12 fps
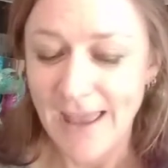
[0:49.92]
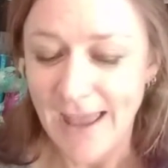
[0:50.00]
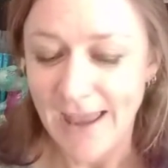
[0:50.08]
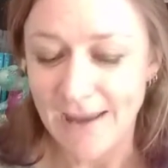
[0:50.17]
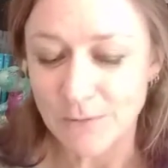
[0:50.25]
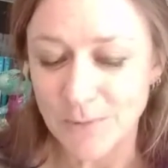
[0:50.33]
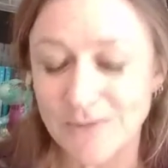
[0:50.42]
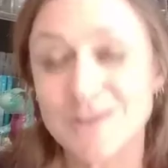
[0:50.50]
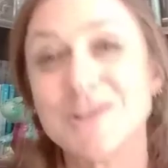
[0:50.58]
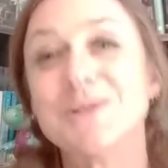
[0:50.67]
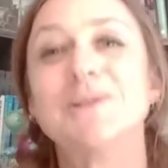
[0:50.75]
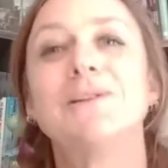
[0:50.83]
And when the
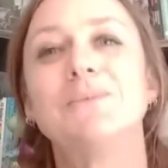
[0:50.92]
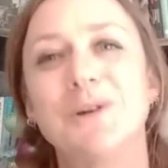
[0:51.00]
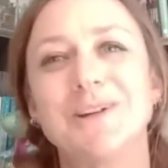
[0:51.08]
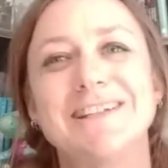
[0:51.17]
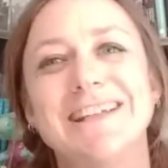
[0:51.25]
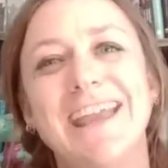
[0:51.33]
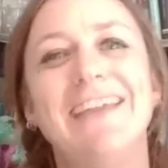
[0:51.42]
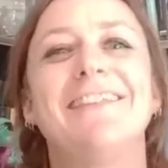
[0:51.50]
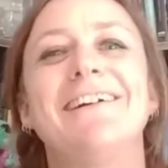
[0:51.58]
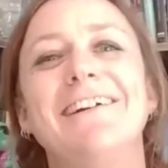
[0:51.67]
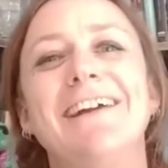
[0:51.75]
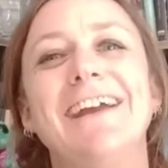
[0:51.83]
two of them work
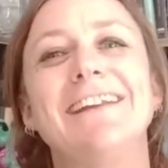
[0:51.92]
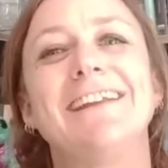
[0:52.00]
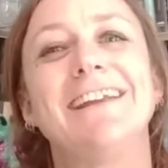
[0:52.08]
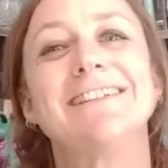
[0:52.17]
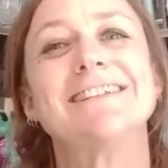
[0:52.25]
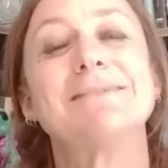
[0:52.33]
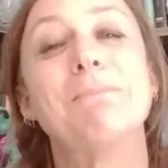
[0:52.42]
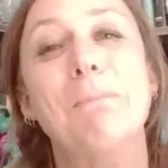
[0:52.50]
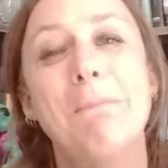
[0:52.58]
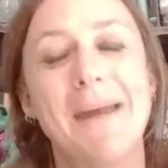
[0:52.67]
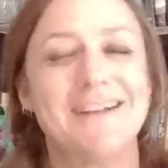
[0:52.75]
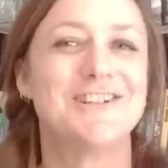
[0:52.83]
together, it's
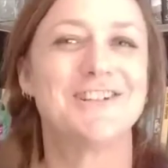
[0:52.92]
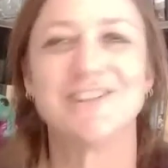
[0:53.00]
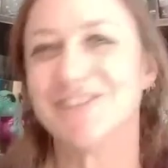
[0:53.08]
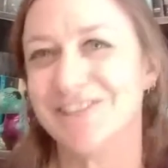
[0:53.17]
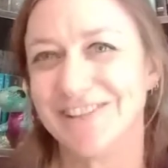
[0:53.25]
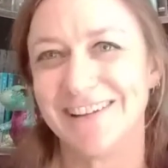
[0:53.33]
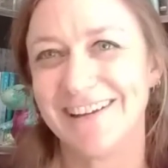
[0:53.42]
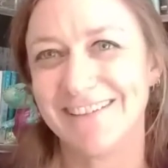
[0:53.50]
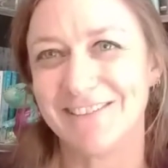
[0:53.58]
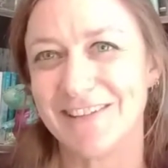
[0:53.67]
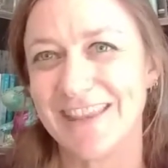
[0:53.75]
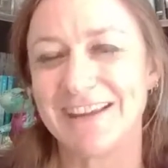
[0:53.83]
magical
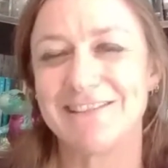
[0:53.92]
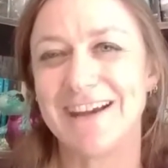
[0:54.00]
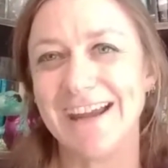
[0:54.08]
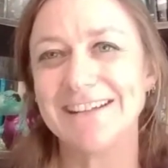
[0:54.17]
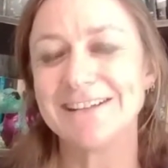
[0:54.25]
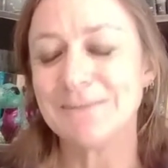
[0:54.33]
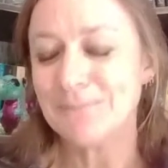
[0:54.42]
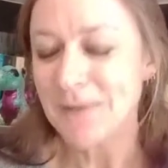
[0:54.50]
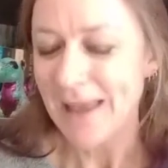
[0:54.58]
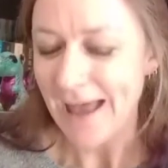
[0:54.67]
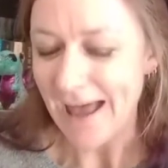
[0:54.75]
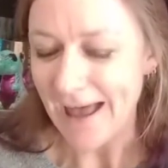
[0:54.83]
what they create.
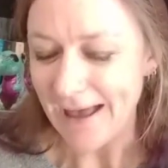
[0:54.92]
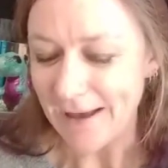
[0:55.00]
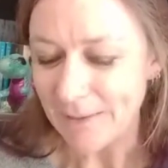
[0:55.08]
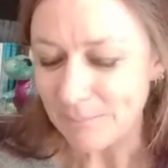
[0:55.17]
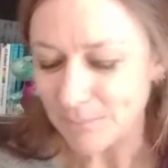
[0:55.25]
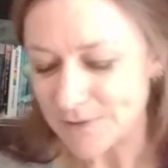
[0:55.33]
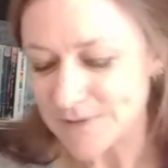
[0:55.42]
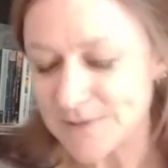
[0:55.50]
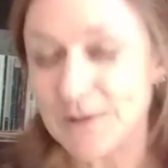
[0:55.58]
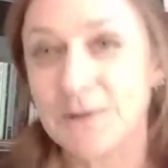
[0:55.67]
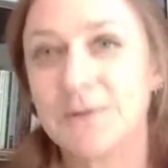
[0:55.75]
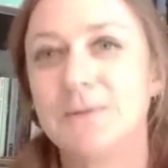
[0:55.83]

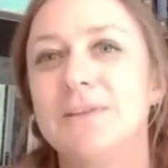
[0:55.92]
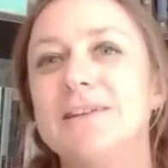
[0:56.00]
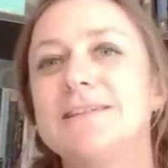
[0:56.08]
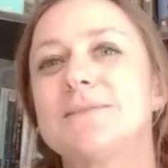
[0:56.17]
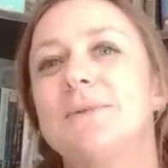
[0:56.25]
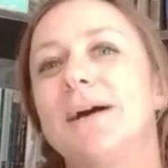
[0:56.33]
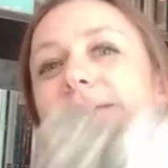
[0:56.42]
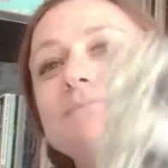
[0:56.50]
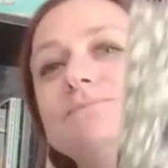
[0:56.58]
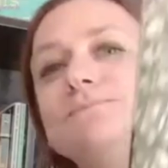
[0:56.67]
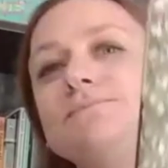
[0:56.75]
So this one,